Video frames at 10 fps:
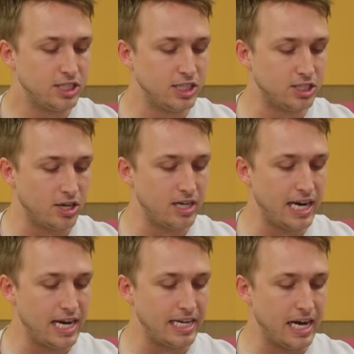she started
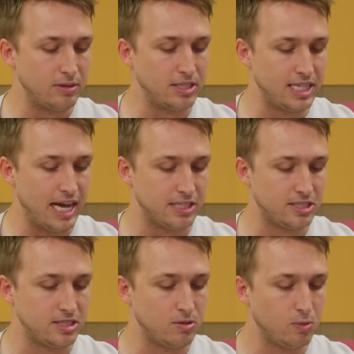handing out the
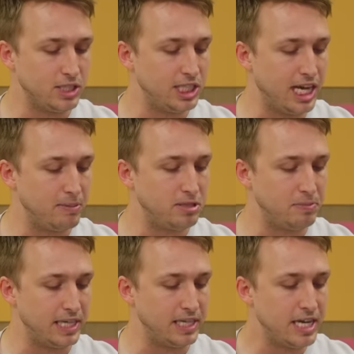tests. When she came to
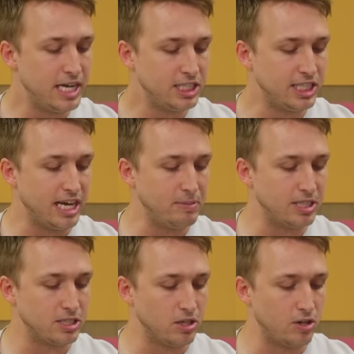me, she gave me
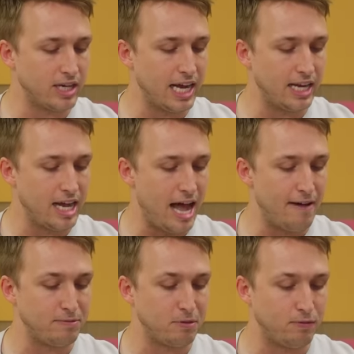this look and
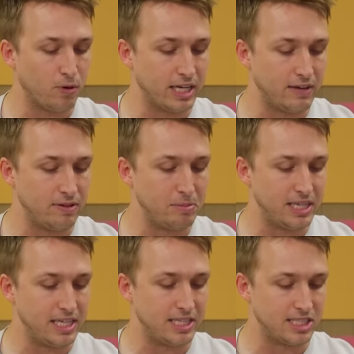laughed before giving me
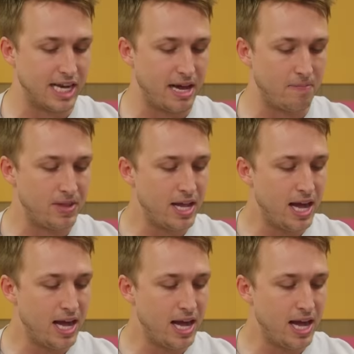the exam.